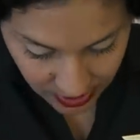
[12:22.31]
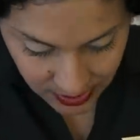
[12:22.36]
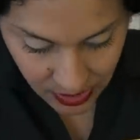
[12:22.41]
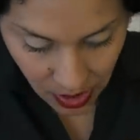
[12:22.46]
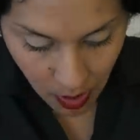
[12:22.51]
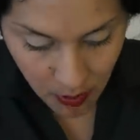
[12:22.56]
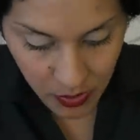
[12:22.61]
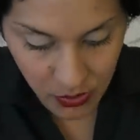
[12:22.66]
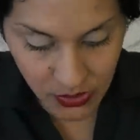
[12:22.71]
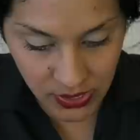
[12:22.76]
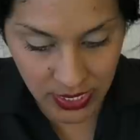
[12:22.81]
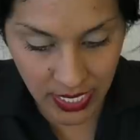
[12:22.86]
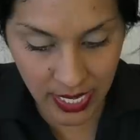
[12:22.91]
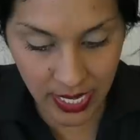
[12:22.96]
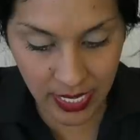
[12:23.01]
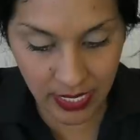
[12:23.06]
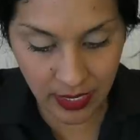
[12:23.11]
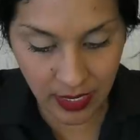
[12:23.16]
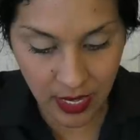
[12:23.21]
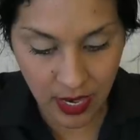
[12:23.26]
that's almost
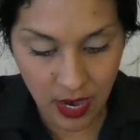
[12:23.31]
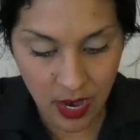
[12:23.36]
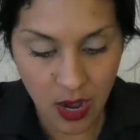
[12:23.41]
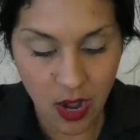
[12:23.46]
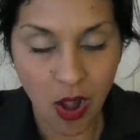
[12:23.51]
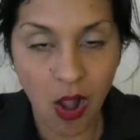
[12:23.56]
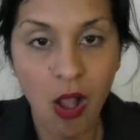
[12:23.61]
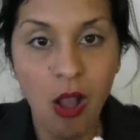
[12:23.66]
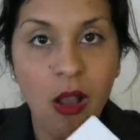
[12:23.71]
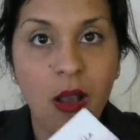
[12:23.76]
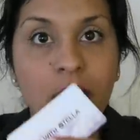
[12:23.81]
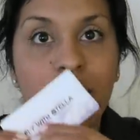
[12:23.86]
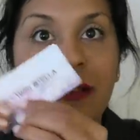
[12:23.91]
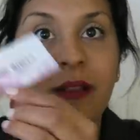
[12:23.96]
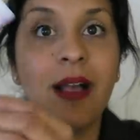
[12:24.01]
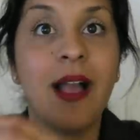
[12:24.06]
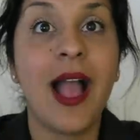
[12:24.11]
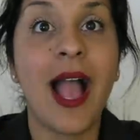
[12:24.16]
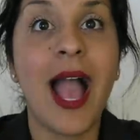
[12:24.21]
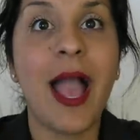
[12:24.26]
it. Oh,
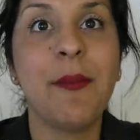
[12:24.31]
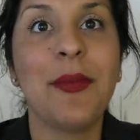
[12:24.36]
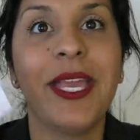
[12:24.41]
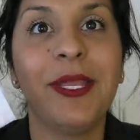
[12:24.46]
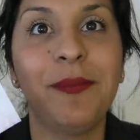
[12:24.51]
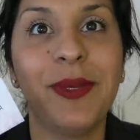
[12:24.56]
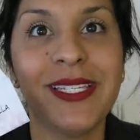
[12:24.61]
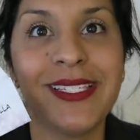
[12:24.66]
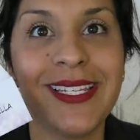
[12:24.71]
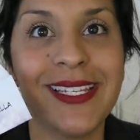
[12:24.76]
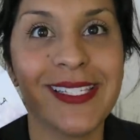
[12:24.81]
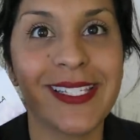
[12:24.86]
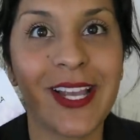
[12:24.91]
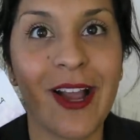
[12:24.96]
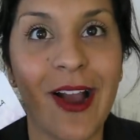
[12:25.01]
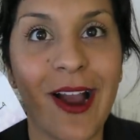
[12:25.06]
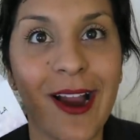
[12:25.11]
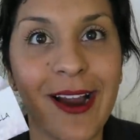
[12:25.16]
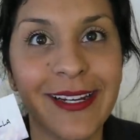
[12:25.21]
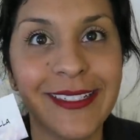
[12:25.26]
I made business
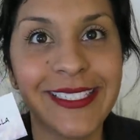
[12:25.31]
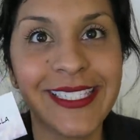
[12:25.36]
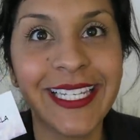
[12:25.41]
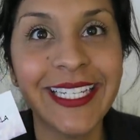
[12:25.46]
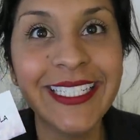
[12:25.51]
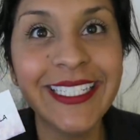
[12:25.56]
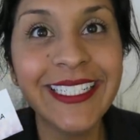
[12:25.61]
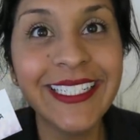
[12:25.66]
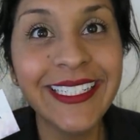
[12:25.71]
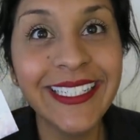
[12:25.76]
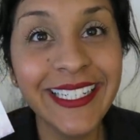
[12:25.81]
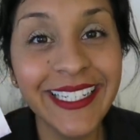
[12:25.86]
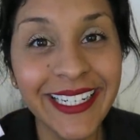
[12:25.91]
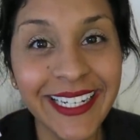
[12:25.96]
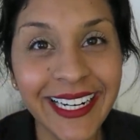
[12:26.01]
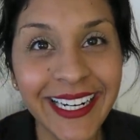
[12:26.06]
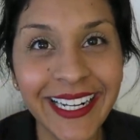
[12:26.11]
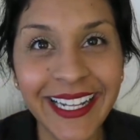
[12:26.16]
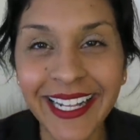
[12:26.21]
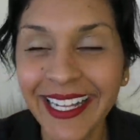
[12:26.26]
cards.
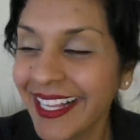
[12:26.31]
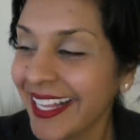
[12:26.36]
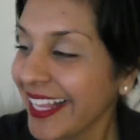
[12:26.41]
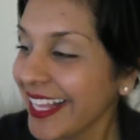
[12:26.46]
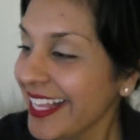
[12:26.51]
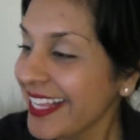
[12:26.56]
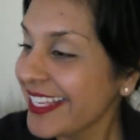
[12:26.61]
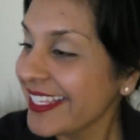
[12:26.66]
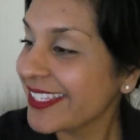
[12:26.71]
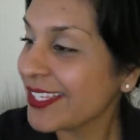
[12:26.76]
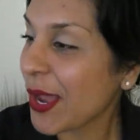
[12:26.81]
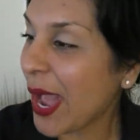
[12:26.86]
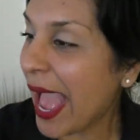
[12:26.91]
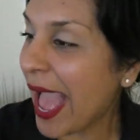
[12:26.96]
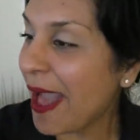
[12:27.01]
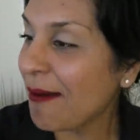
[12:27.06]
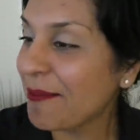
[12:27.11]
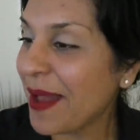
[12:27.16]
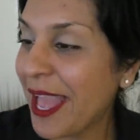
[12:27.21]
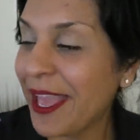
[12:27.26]
So
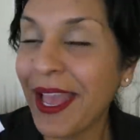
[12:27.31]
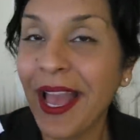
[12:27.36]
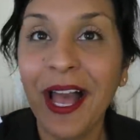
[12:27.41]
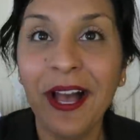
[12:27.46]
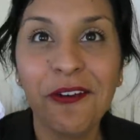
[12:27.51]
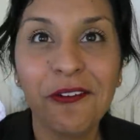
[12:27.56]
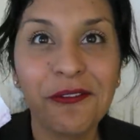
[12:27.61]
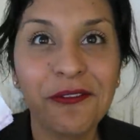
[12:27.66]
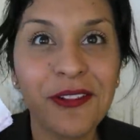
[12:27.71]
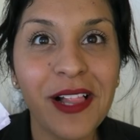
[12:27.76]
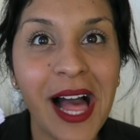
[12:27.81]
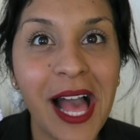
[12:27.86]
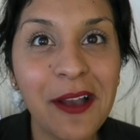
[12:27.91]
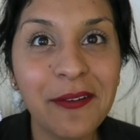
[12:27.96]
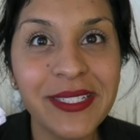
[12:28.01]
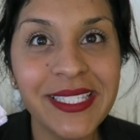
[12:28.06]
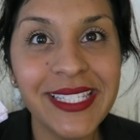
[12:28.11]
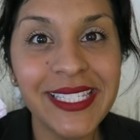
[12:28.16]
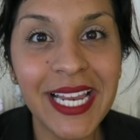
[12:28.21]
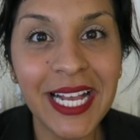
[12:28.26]
I have my
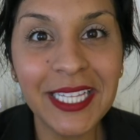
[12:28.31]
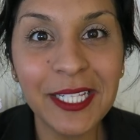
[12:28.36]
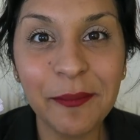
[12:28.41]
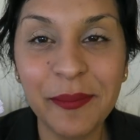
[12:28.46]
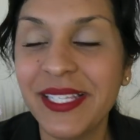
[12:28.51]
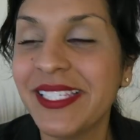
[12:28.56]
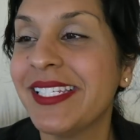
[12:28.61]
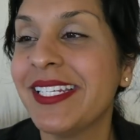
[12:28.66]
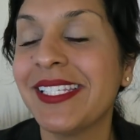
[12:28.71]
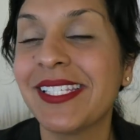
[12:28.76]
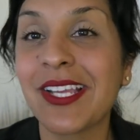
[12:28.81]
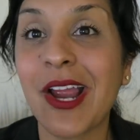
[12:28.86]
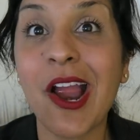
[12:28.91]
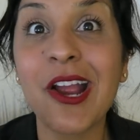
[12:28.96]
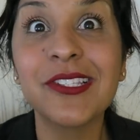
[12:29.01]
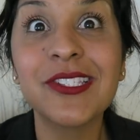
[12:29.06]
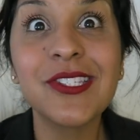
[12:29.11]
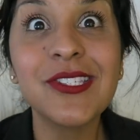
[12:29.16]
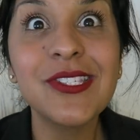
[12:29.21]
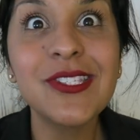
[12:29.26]
Fly with Stella business
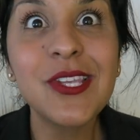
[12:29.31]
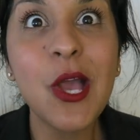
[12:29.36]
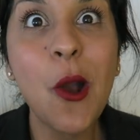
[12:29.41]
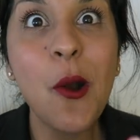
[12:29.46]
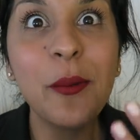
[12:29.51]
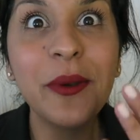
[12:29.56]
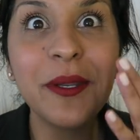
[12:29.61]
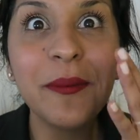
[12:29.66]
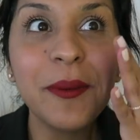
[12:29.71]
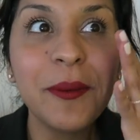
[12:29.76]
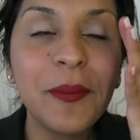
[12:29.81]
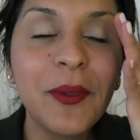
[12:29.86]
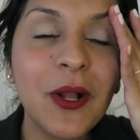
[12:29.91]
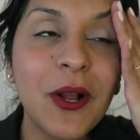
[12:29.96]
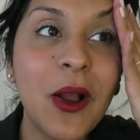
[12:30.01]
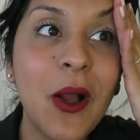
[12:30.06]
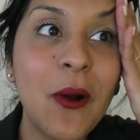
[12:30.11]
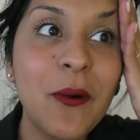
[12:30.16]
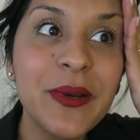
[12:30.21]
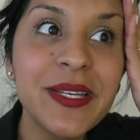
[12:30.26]
cards, with so many people
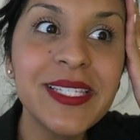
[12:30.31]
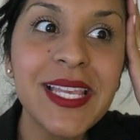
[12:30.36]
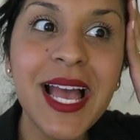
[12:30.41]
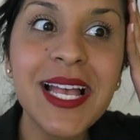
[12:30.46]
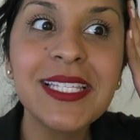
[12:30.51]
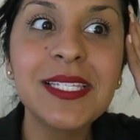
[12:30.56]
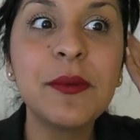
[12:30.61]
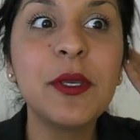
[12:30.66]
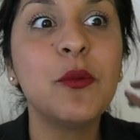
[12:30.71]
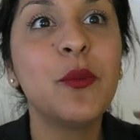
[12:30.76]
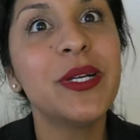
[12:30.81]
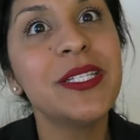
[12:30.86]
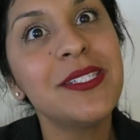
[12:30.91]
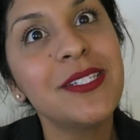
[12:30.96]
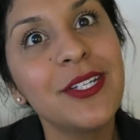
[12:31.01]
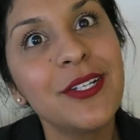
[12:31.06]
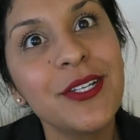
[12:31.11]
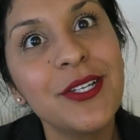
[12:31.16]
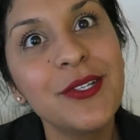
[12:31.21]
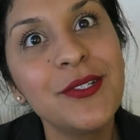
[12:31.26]
are always asking me,
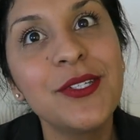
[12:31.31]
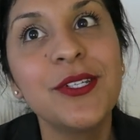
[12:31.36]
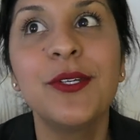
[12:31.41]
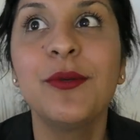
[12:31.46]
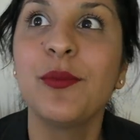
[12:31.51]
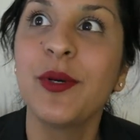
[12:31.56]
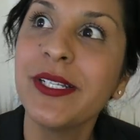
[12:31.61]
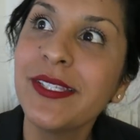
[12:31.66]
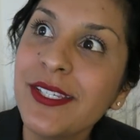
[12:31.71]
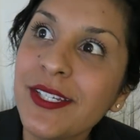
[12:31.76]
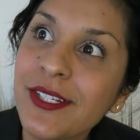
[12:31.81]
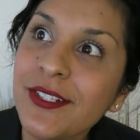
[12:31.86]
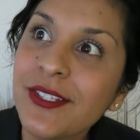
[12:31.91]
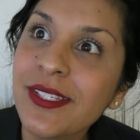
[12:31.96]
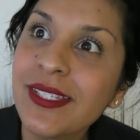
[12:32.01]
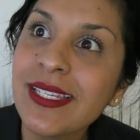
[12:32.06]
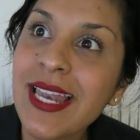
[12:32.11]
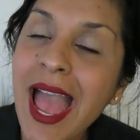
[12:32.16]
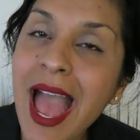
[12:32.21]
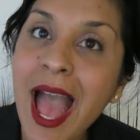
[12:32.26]
what's your YouTube? What's your
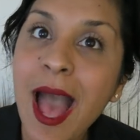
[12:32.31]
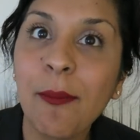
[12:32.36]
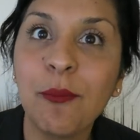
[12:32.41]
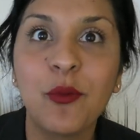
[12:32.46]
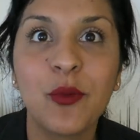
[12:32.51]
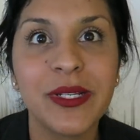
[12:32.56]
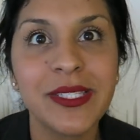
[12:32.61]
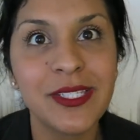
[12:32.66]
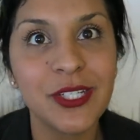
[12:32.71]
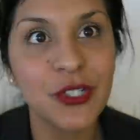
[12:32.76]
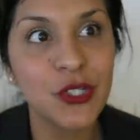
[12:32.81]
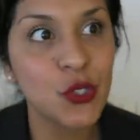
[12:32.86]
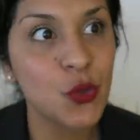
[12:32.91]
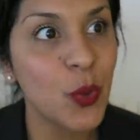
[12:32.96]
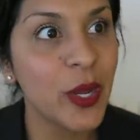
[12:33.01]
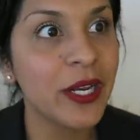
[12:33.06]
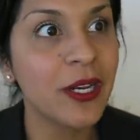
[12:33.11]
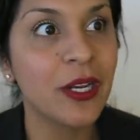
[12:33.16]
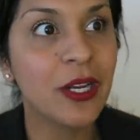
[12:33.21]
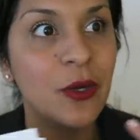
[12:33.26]
Snap? What's your
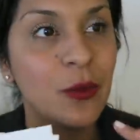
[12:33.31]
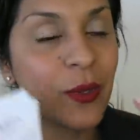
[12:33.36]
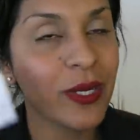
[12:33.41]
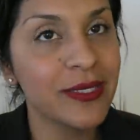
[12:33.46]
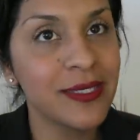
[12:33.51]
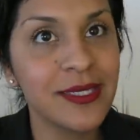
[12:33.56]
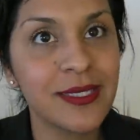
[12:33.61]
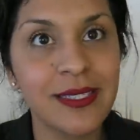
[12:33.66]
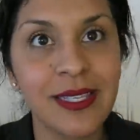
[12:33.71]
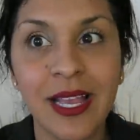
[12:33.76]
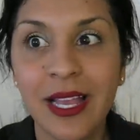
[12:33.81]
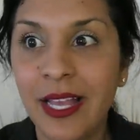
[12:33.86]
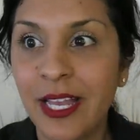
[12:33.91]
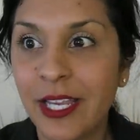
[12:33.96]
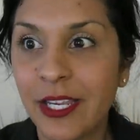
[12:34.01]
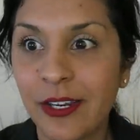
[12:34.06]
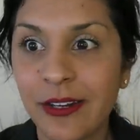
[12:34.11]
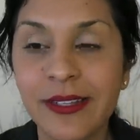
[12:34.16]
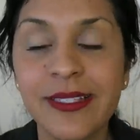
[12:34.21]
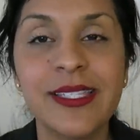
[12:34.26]
Twitter? What's
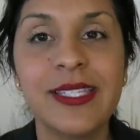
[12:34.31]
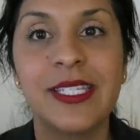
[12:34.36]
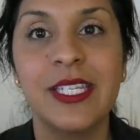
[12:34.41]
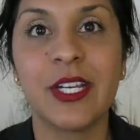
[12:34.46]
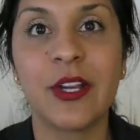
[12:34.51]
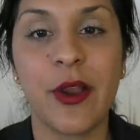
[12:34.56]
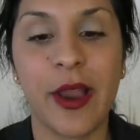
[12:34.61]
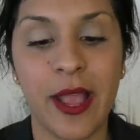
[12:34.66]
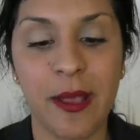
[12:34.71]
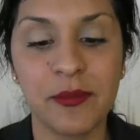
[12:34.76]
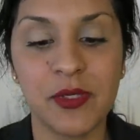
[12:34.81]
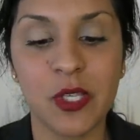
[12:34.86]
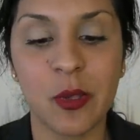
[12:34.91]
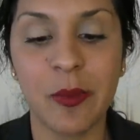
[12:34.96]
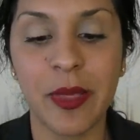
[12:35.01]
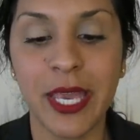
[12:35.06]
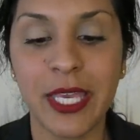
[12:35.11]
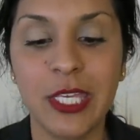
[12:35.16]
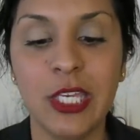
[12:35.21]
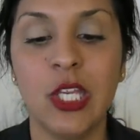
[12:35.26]
your Instagram? So
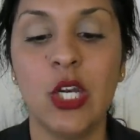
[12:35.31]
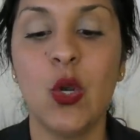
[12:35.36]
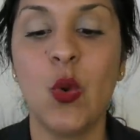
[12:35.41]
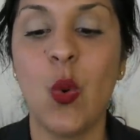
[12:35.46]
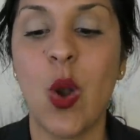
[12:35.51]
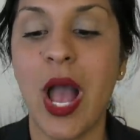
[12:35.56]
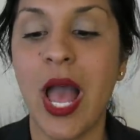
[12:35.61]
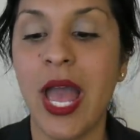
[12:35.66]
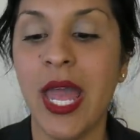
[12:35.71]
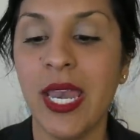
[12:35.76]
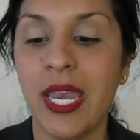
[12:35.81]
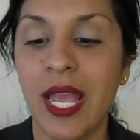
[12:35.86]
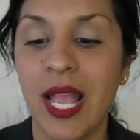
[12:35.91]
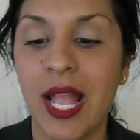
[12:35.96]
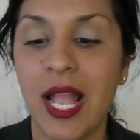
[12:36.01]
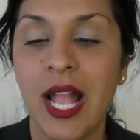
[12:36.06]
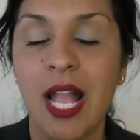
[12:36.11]
I'm like, you know what?